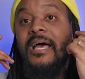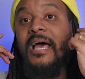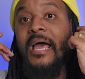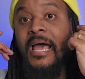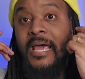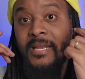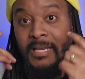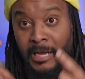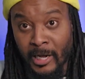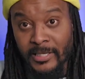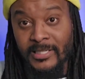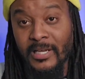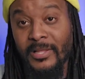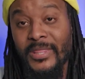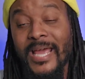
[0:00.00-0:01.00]
And
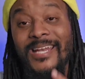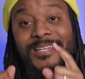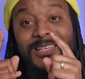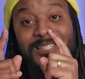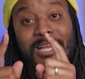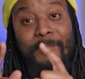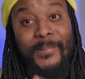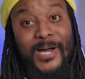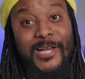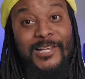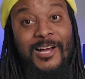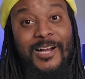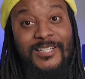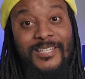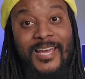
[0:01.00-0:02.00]
until then, this is your boy
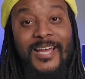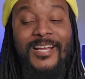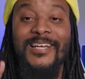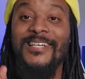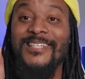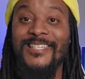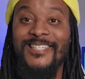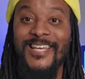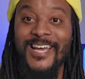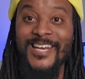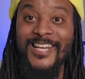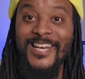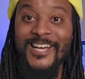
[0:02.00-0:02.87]
Lock Tech signing